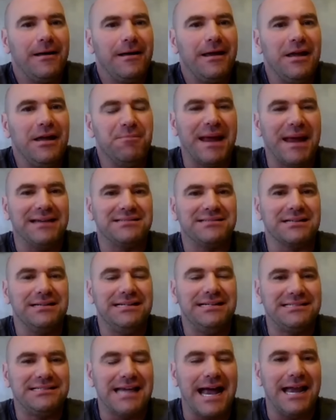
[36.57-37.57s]
He
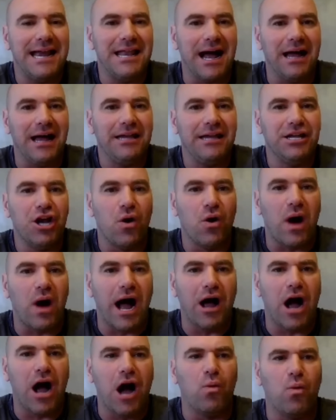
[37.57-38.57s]
basically said, I
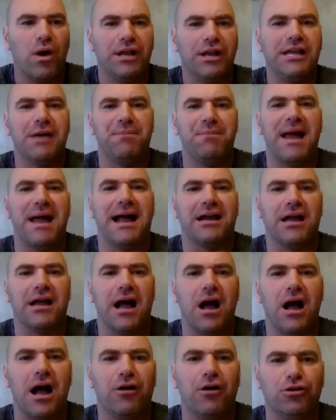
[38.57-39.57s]
want to get back
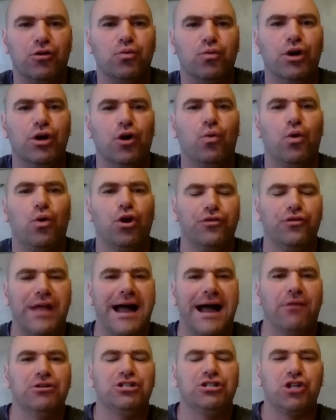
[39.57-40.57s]
out in the real world
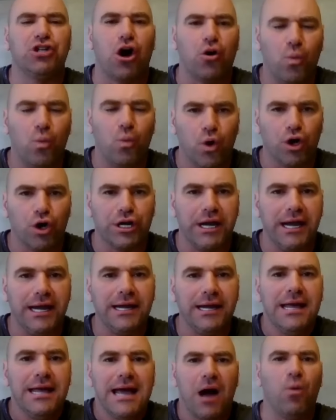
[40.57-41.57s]
now and start
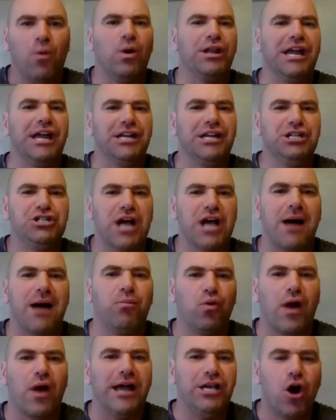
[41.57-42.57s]
working. I want to get a job
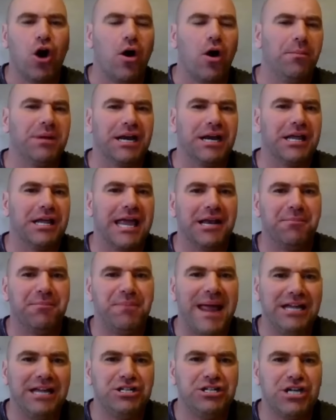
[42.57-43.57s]
where I know I'm going to get a
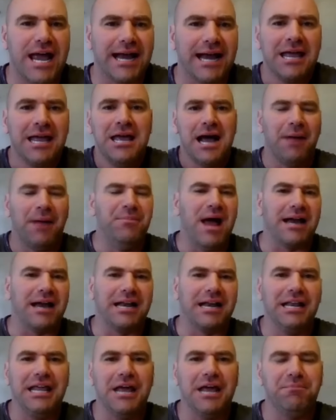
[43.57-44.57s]
paycheck. I'm not
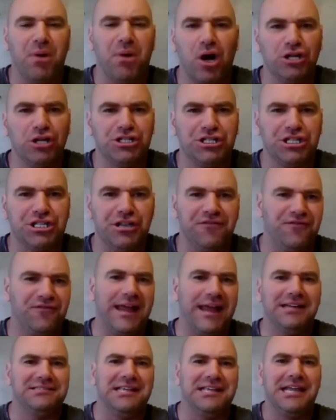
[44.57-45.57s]
going to get punched in the
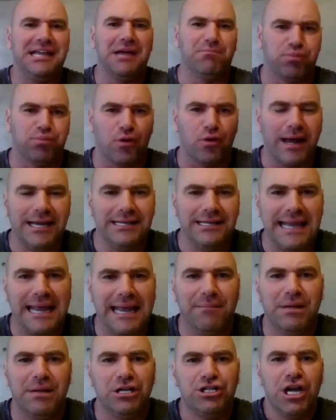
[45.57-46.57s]
face and get brain
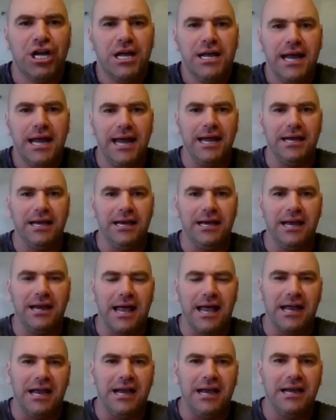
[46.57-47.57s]
damage. And
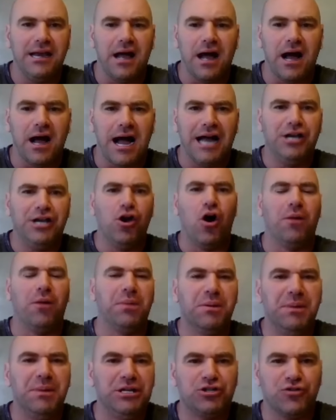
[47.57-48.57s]
I know I'm
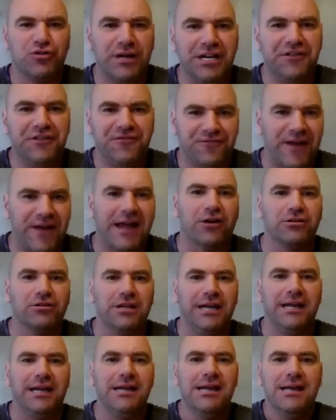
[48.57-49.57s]
going to be treated
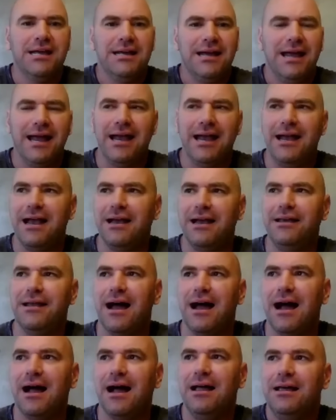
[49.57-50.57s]
fairly. And
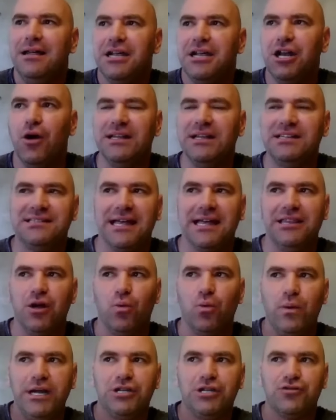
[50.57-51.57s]
he said
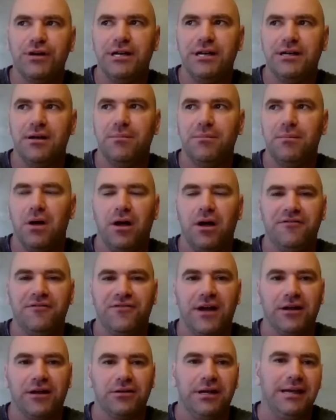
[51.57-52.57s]
that we treated him
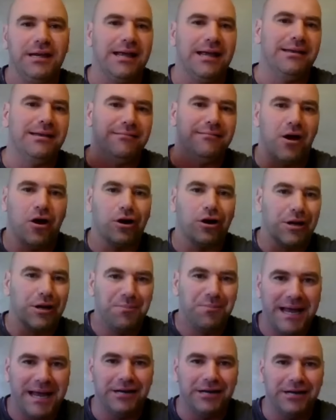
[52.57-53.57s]
unfairly and our
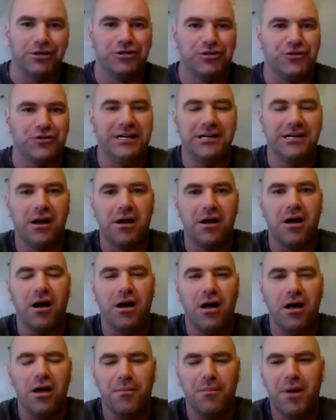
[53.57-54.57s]
competitor treated him
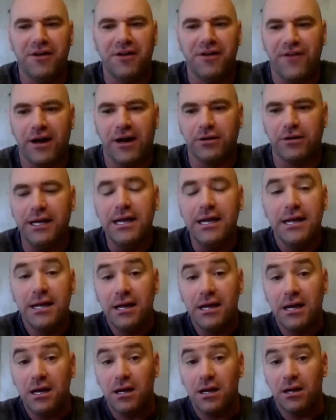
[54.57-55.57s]
unfairly.
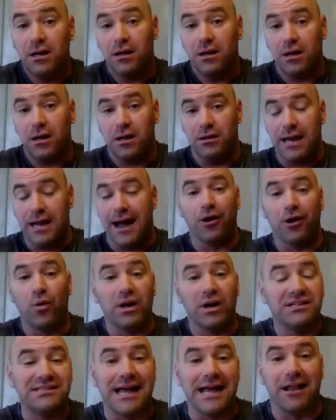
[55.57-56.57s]
Now, I don't
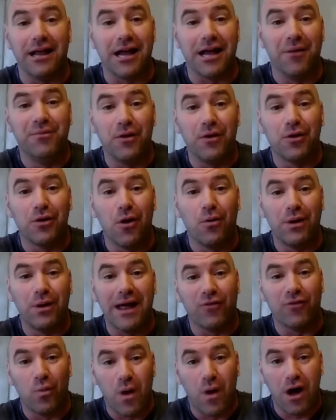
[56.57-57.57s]
want to sound like a go
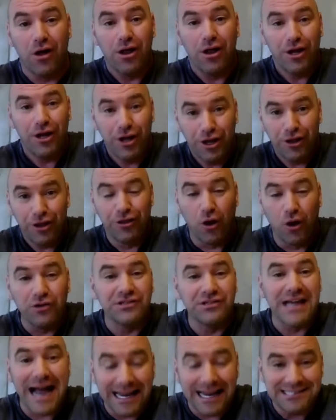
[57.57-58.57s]
whatever. Well, those
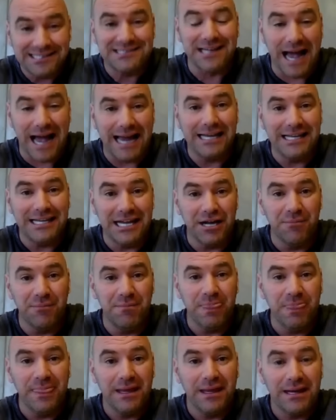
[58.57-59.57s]
guys signed
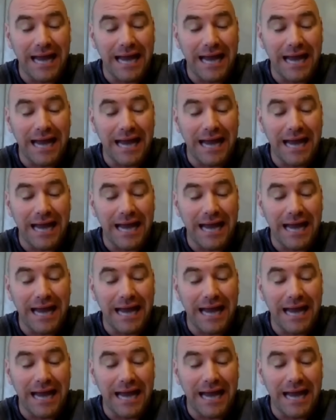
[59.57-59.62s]
him.